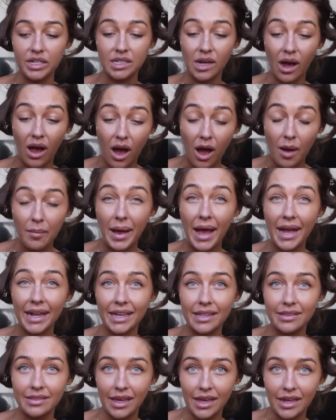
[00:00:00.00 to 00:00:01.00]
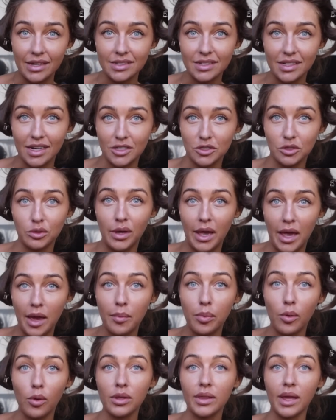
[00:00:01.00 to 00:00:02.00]
tarmac in the international
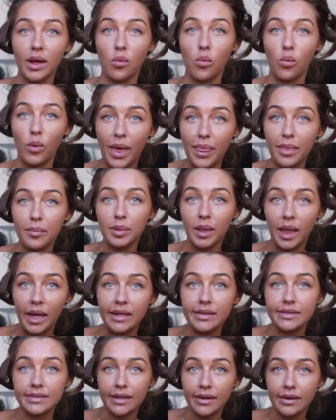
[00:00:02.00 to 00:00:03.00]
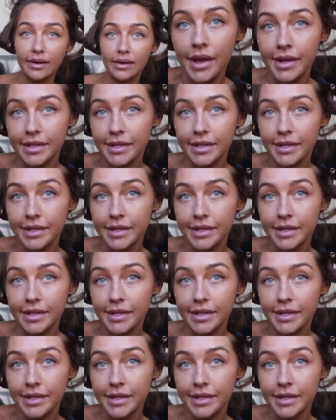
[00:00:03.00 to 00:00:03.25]
airport, like where the planes are.